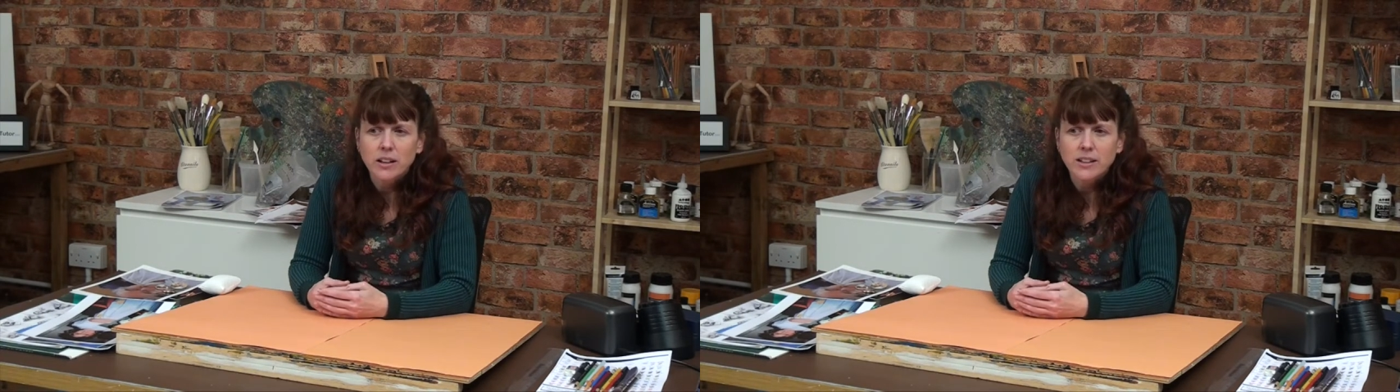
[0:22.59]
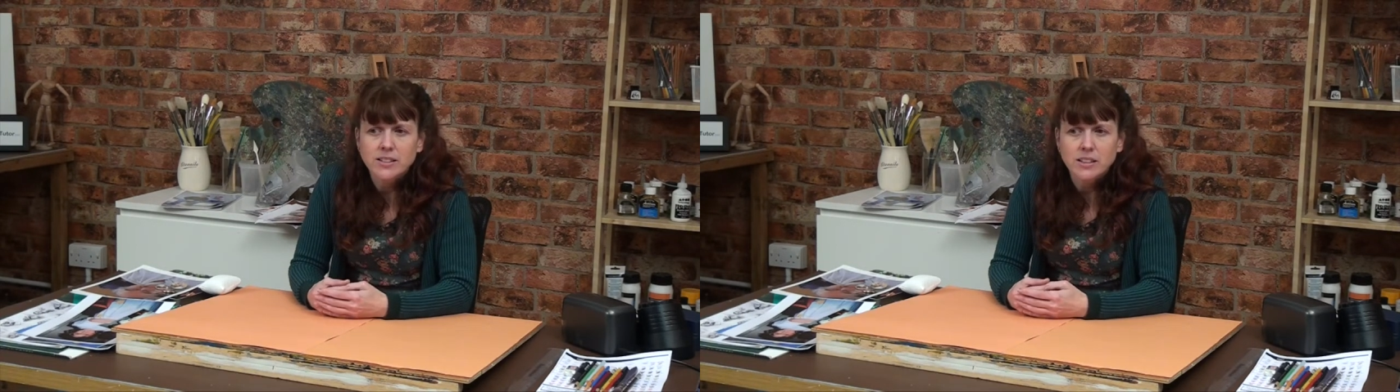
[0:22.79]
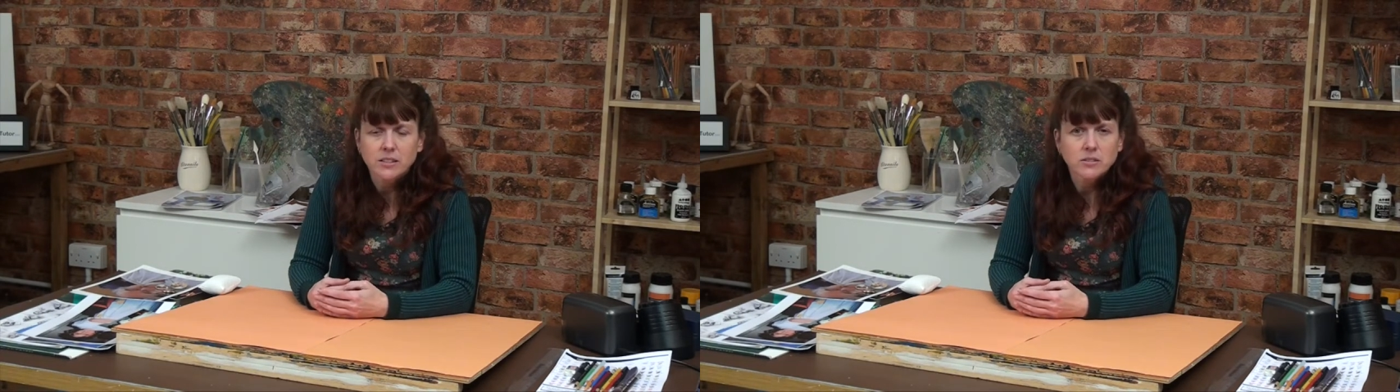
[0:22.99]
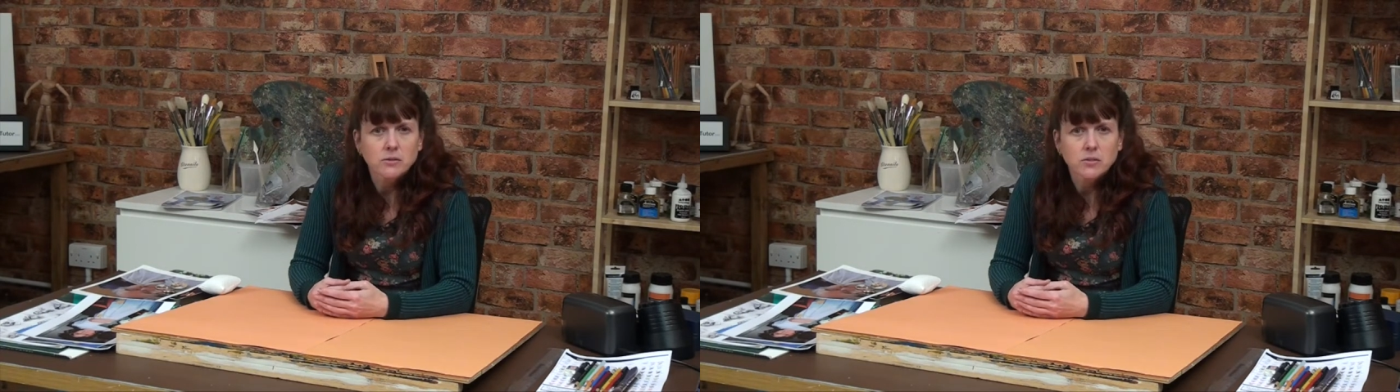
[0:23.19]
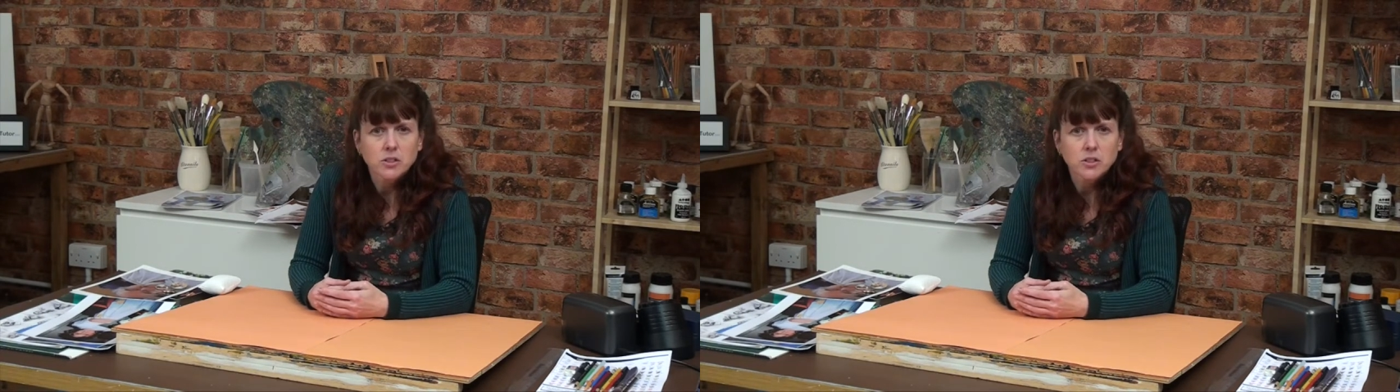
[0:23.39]
Is it
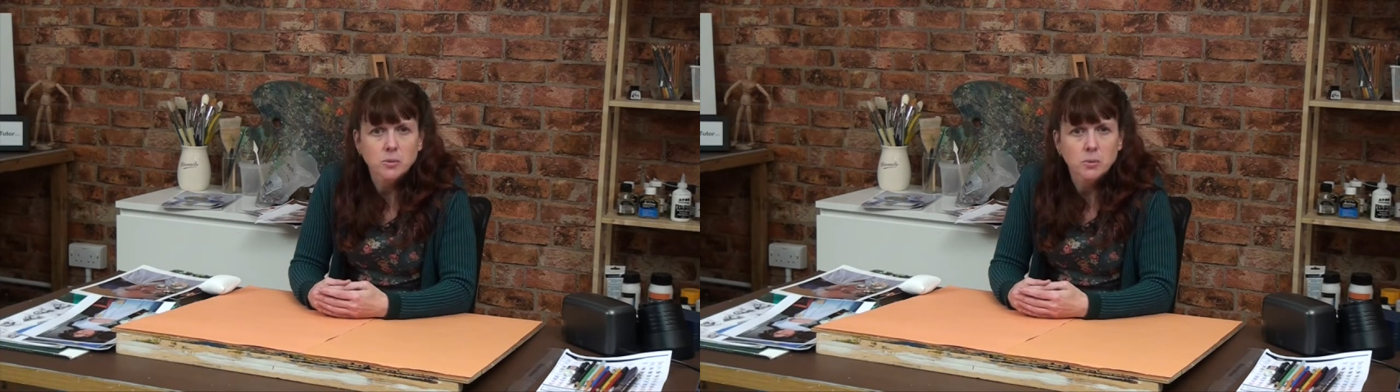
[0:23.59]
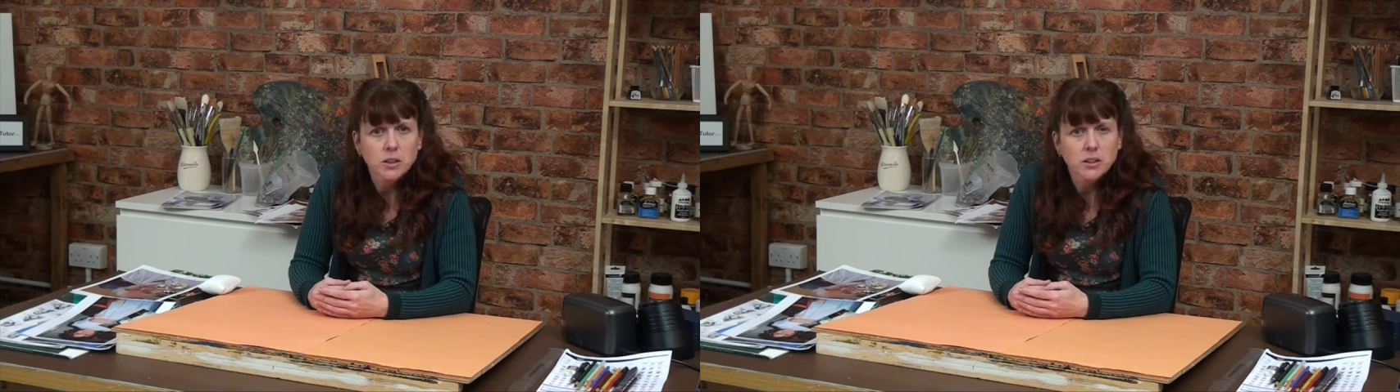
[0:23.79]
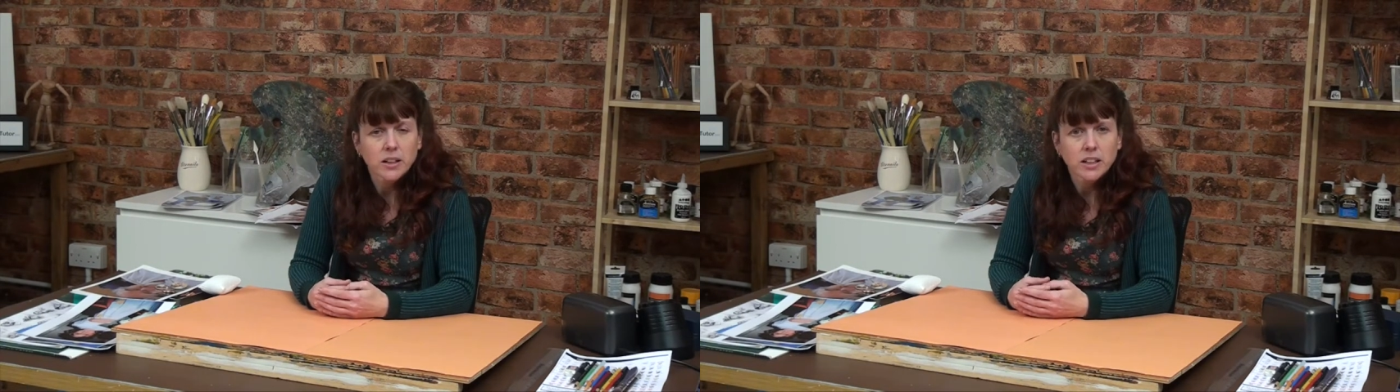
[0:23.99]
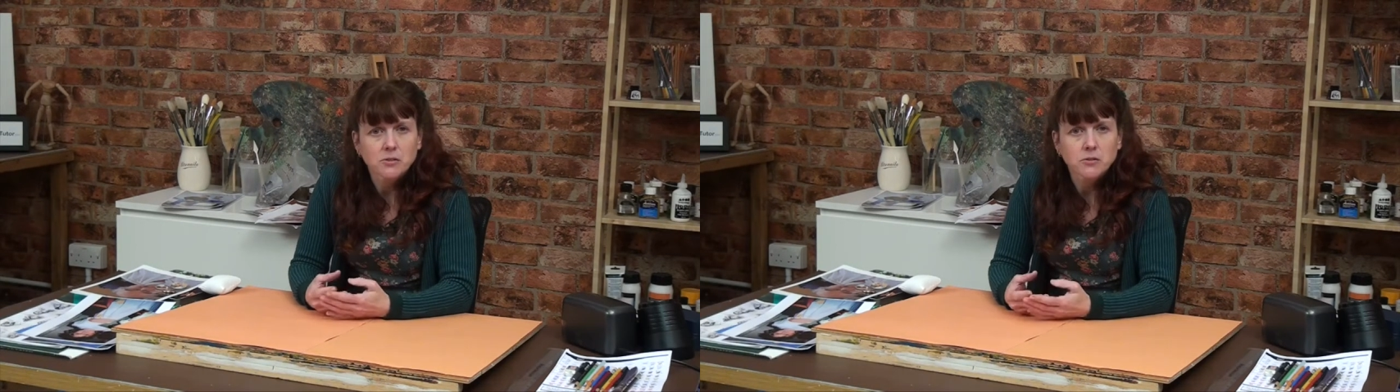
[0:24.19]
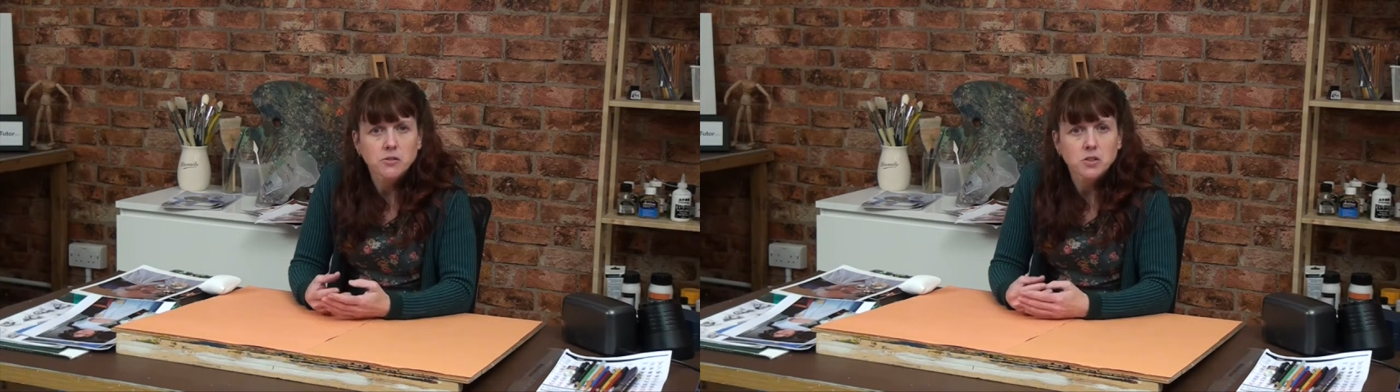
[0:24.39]
going to be a
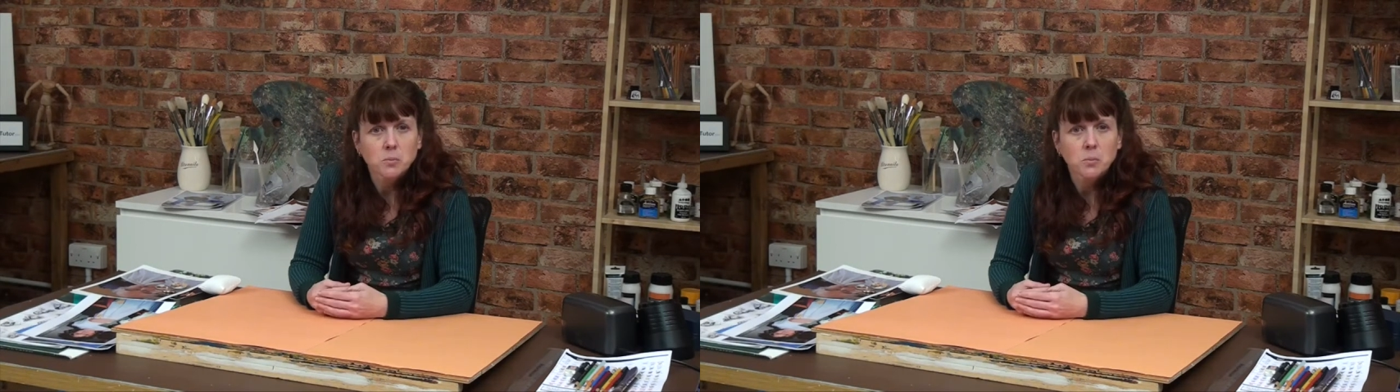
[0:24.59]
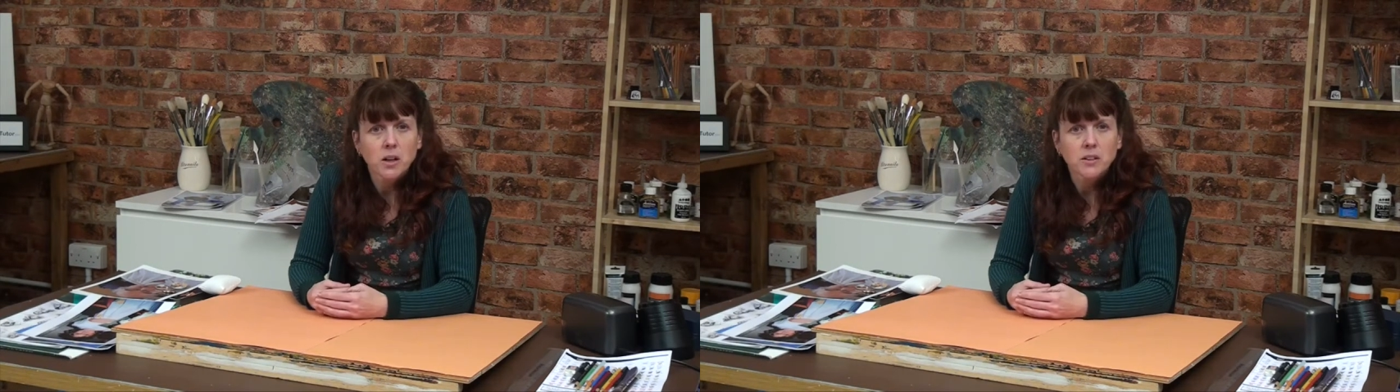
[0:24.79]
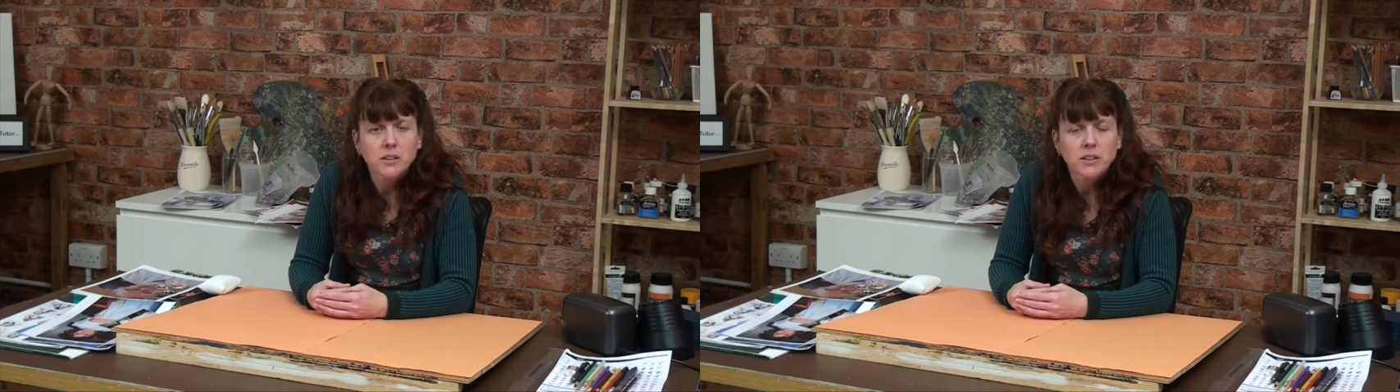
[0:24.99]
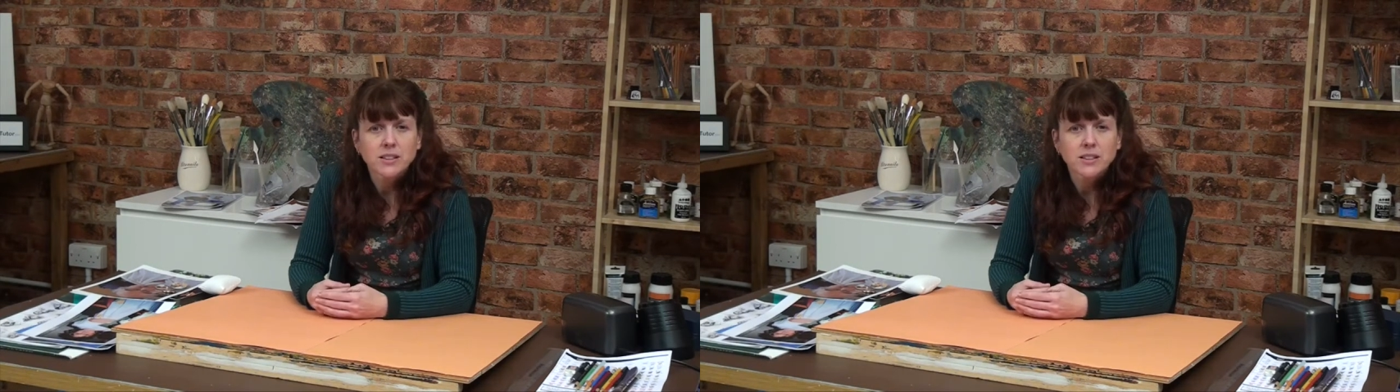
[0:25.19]
gift for someone?